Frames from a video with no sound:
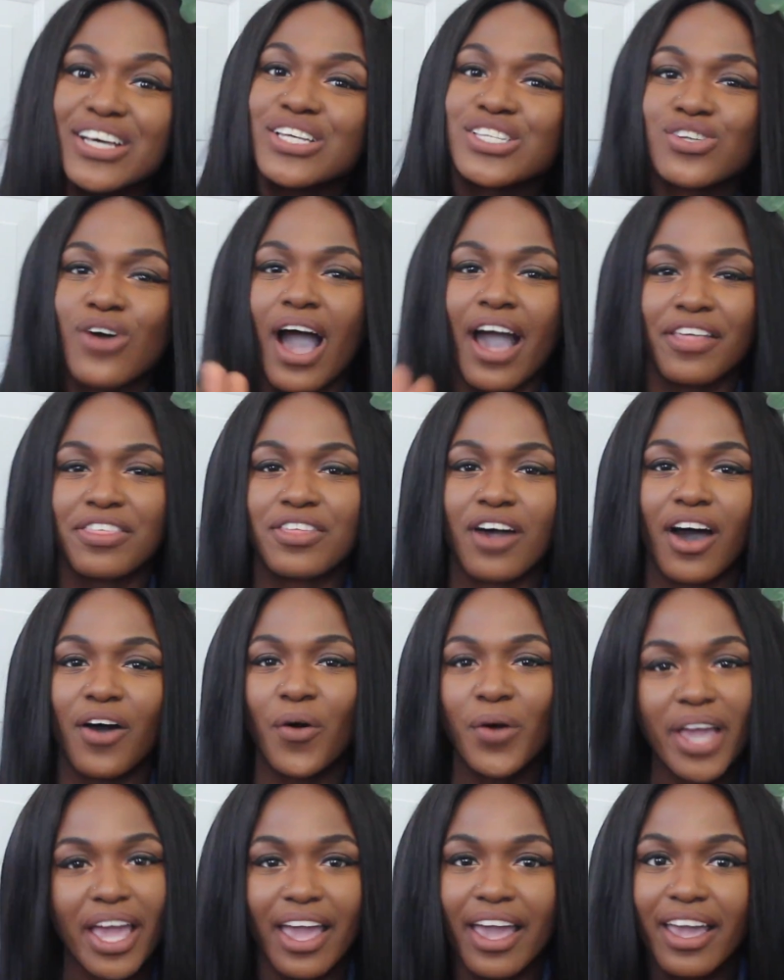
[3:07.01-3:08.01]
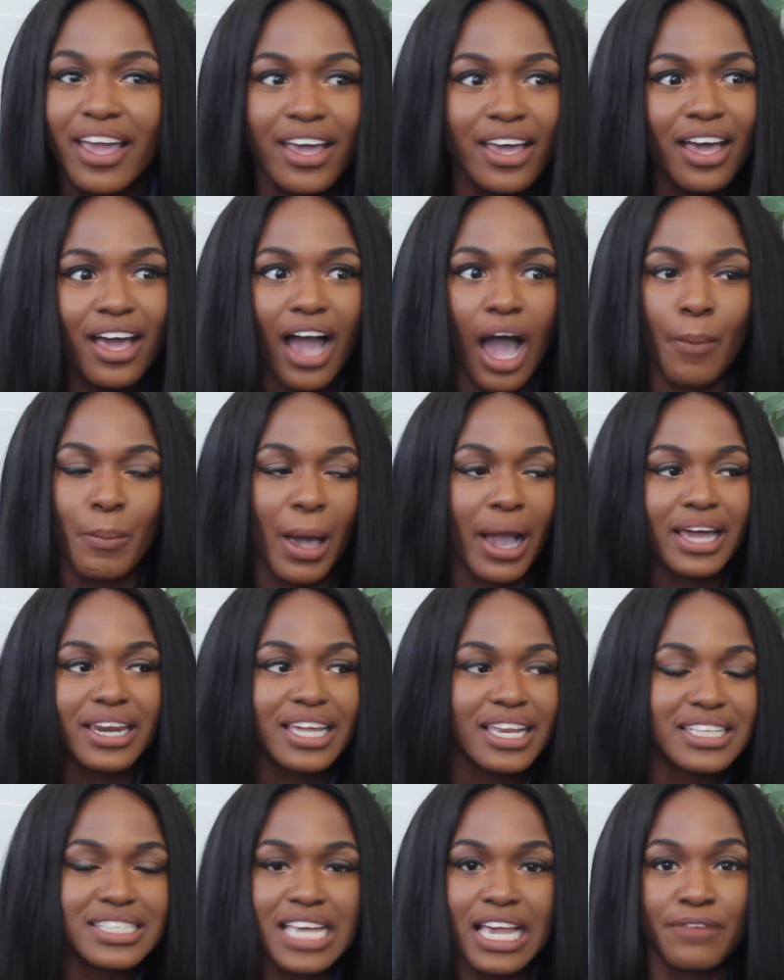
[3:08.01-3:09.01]
So I thought, okay, I'm not
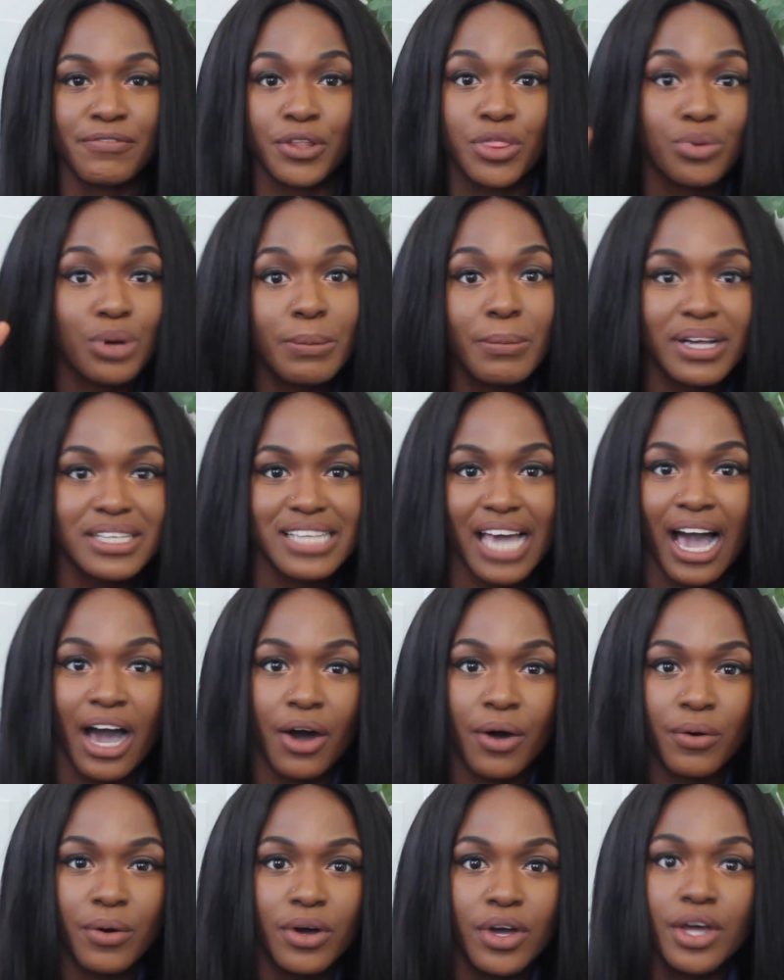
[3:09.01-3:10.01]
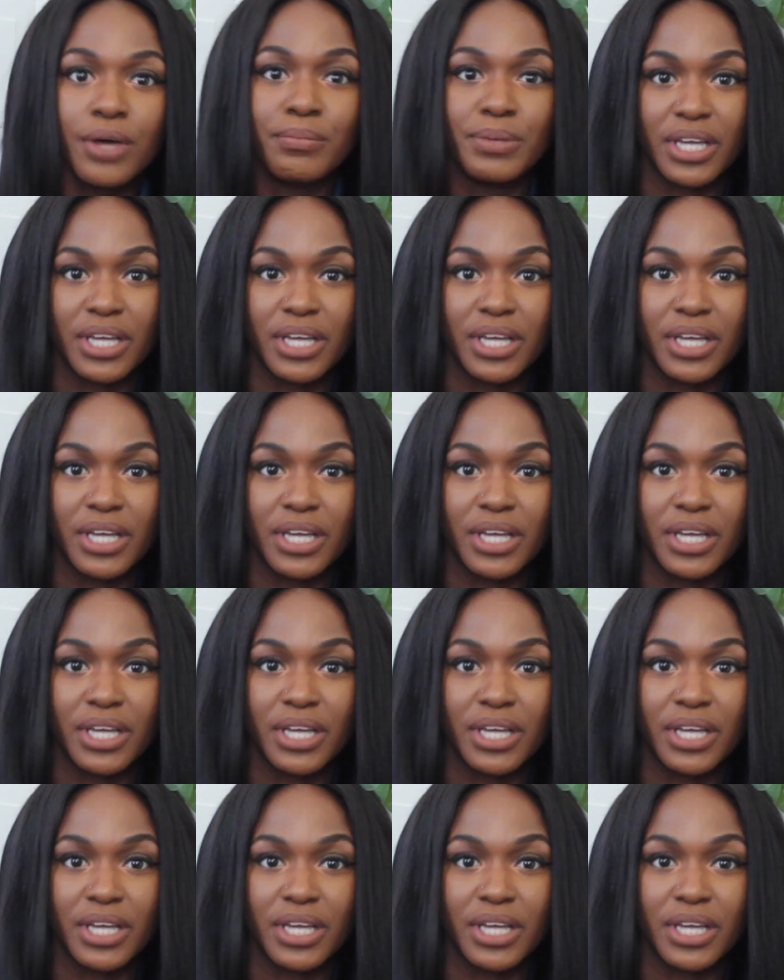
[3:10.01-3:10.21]
gonna get a ticket for 3 months out,